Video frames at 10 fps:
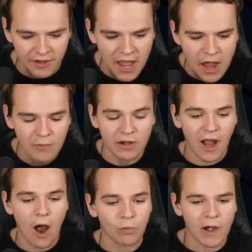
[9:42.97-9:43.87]
come on. We
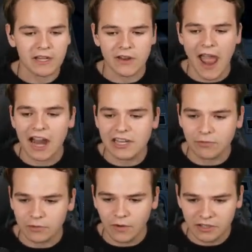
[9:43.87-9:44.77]
are now ready to
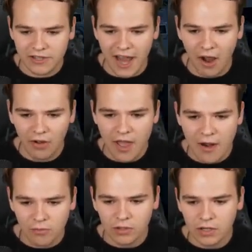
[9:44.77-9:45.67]
actually reverse now.
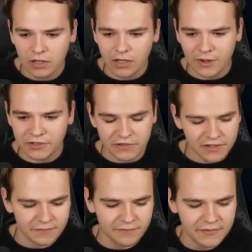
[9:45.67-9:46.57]
Come on, do
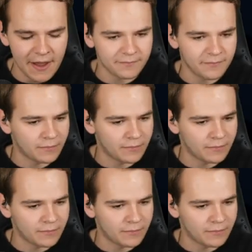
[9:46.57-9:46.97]
this. Yep.